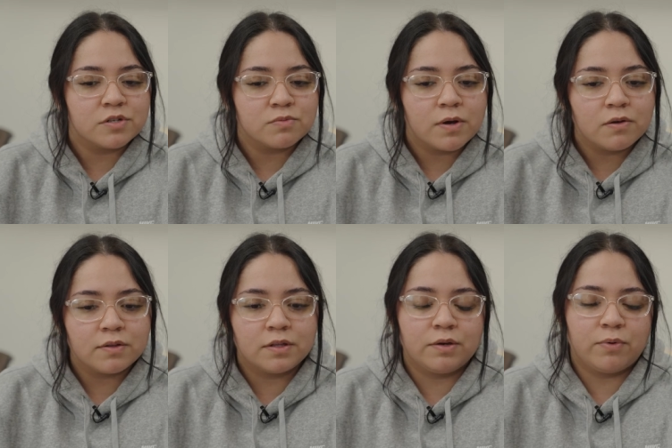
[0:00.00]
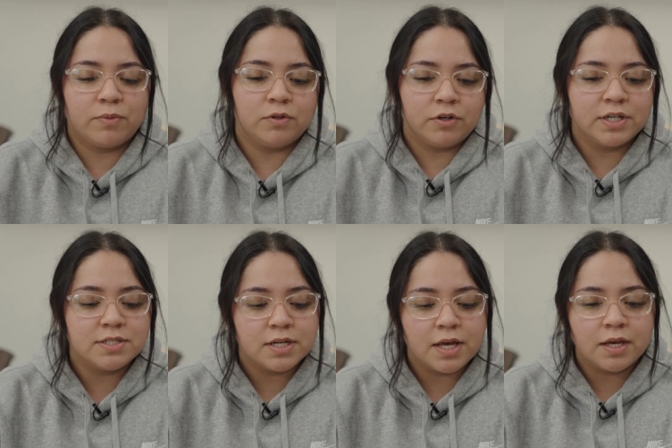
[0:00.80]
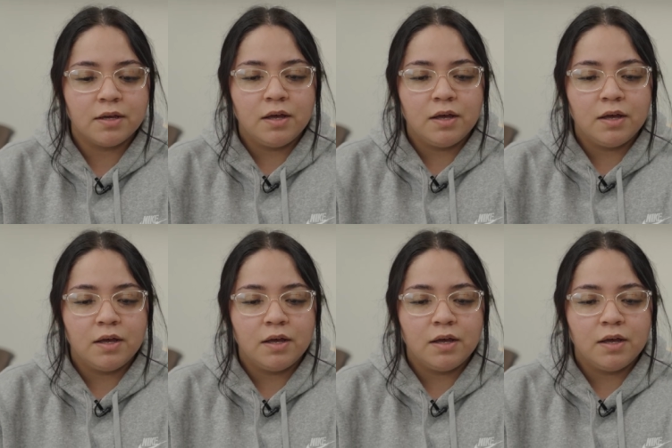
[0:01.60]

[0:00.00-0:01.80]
as well, like what we're learning today.